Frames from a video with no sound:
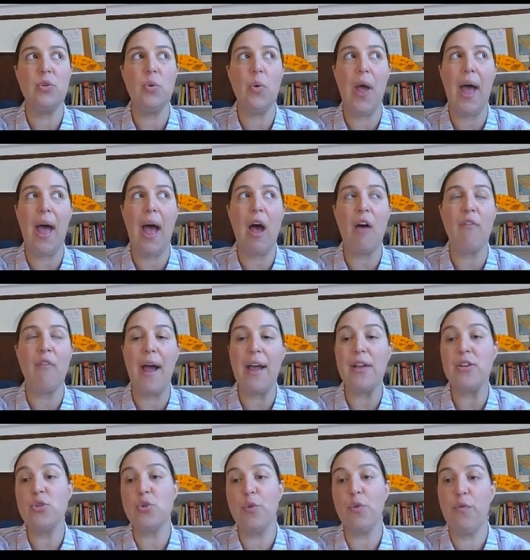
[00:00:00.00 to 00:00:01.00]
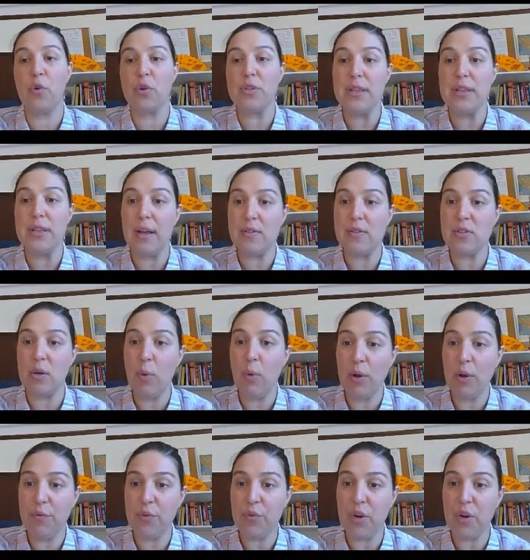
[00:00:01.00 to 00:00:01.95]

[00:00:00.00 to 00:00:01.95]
to have ISO 14001,